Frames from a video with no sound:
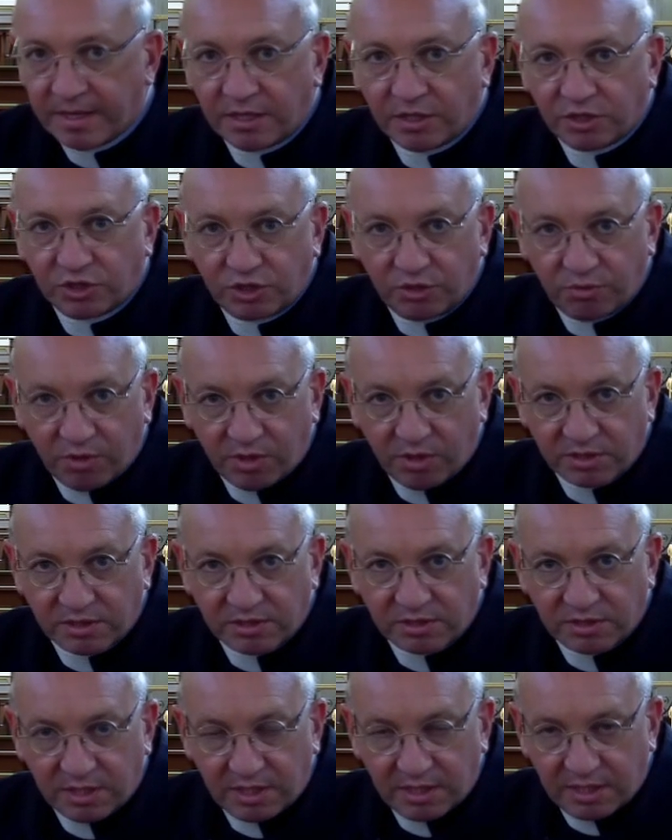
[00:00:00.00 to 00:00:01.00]
She
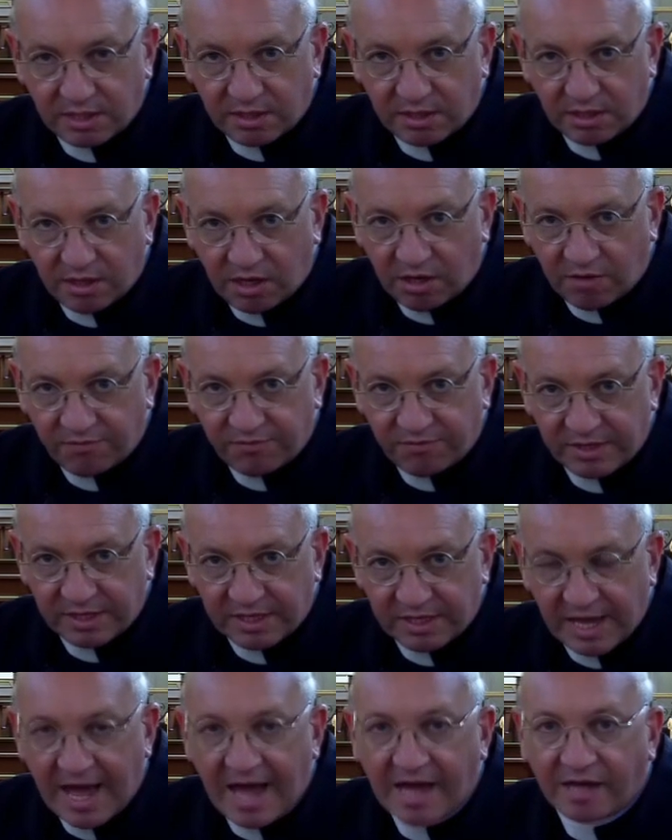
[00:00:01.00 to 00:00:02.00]
was of
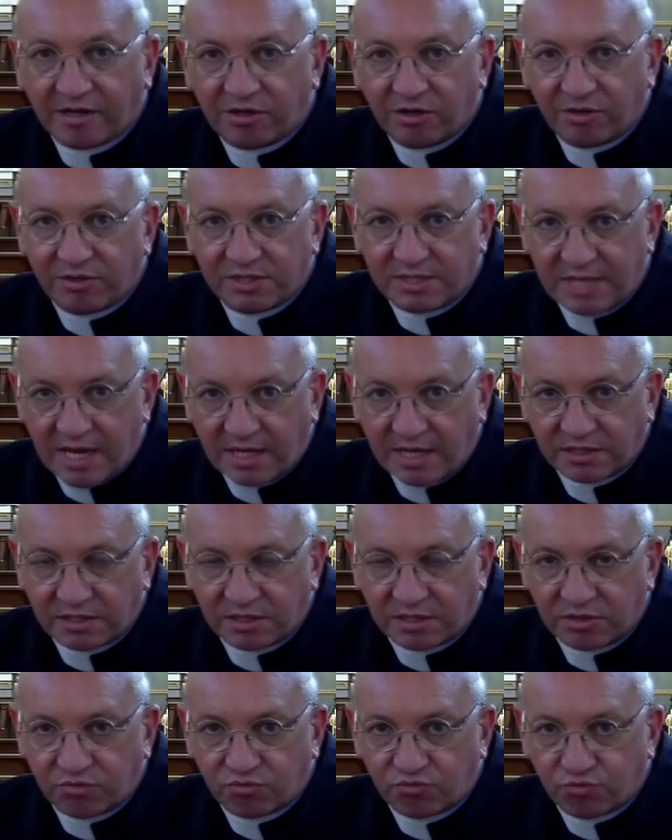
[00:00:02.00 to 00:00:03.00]
the
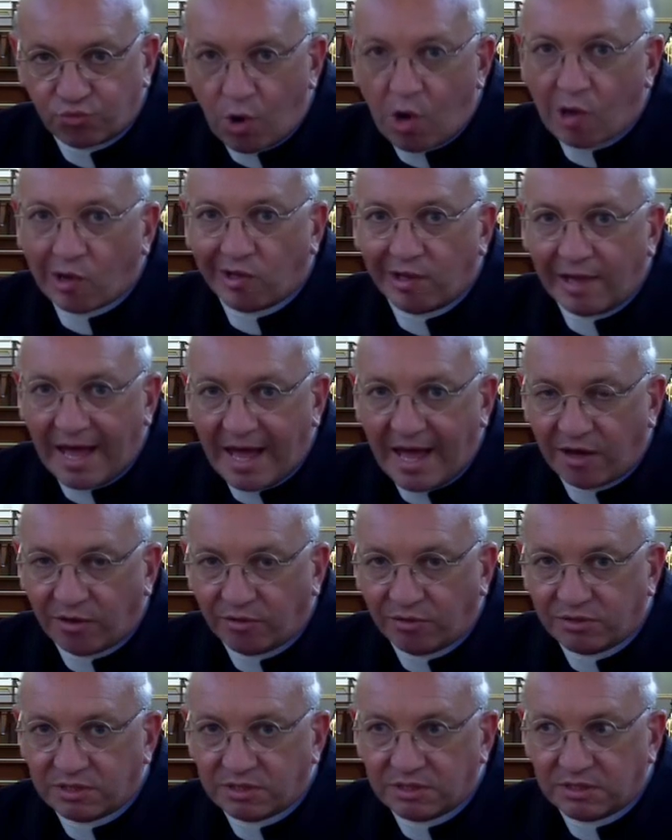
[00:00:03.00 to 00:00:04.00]
Anglo-Saxon royal
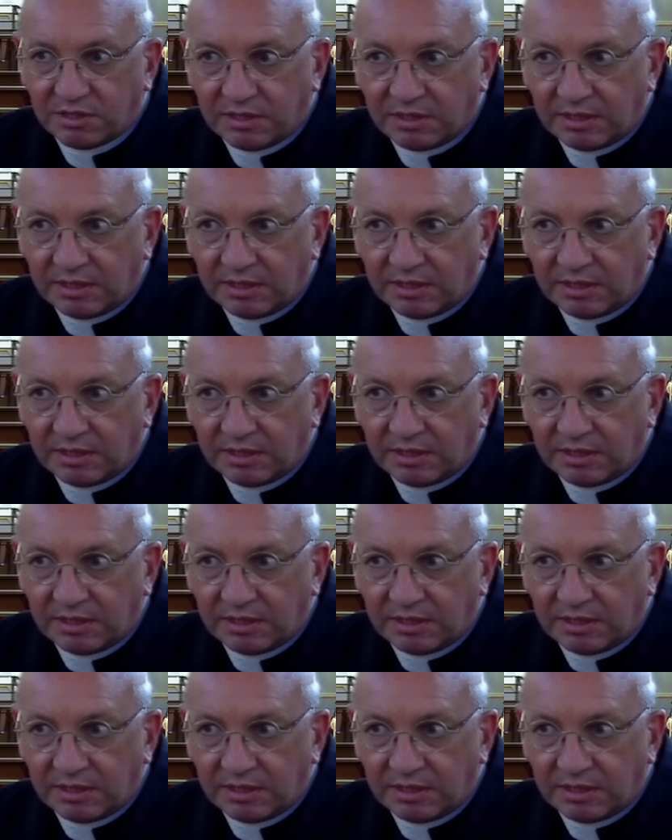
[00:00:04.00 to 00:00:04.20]
house.